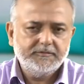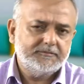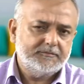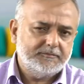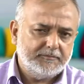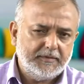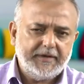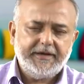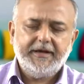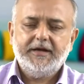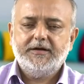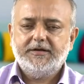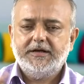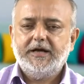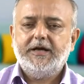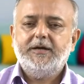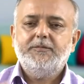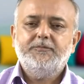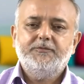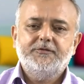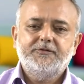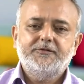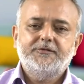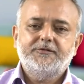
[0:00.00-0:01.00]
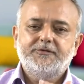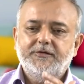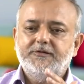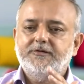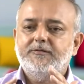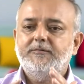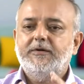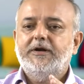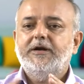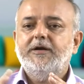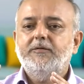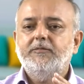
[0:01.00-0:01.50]
Many a times
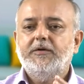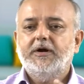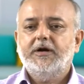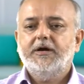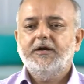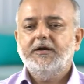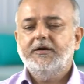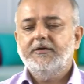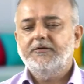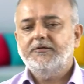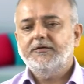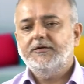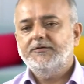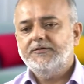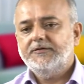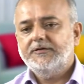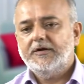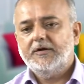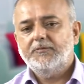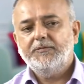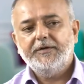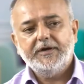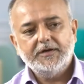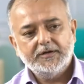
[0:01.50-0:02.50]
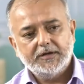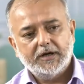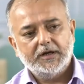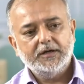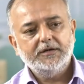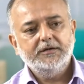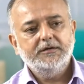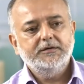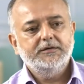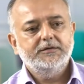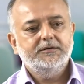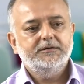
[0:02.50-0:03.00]
systematic marketing researches are being
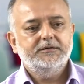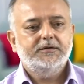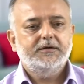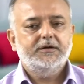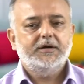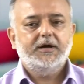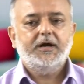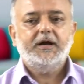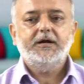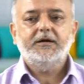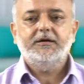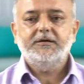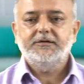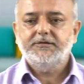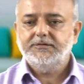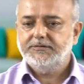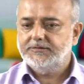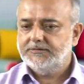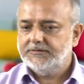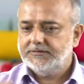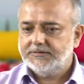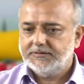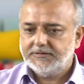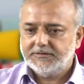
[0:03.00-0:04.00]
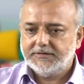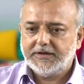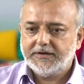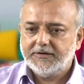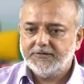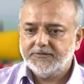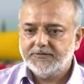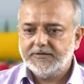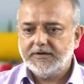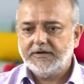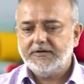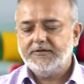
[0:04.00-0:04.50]
done and that
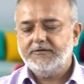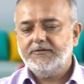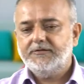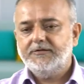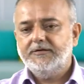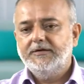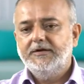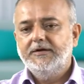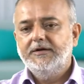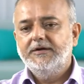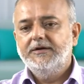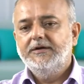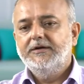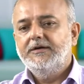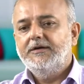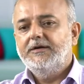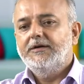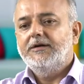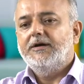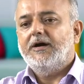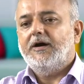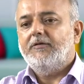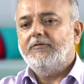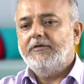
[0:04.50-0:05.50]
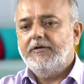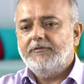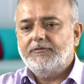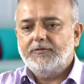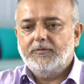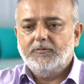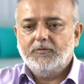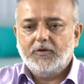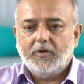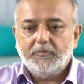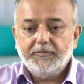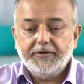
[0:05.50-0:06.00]
is that is away
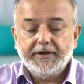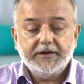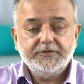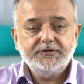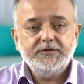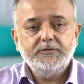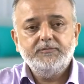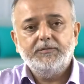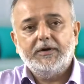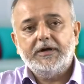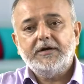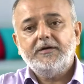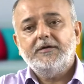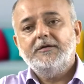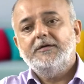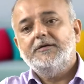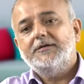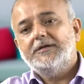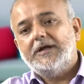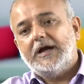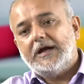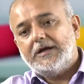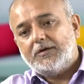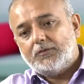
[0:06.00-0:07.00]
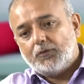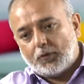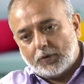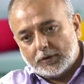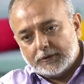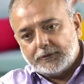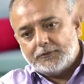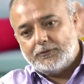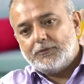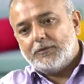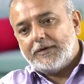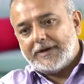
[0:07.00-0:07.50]
from communication, but that
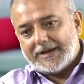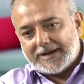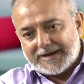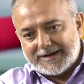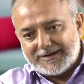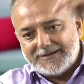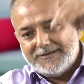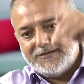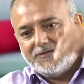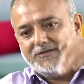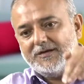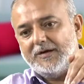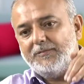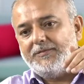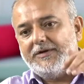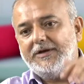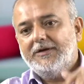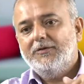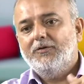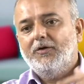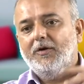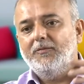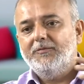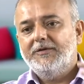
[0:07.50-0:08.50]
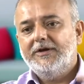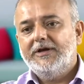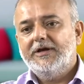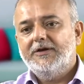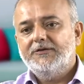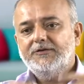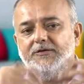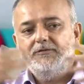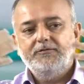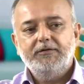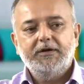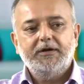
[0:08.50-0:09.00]
also ends up in
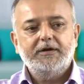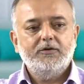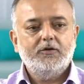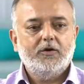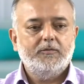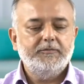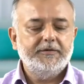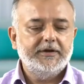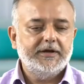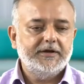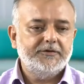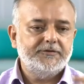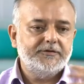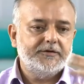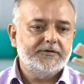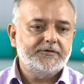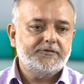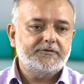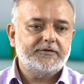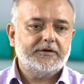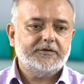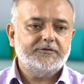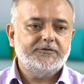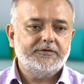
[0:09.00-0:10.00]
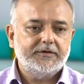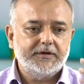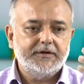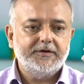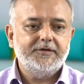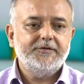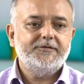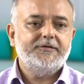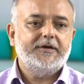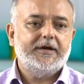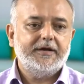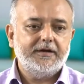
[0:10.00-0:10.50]
communication wherein communication is structured and
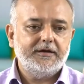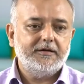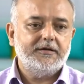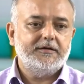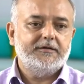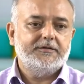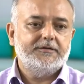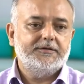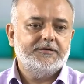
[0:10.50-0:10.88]
designed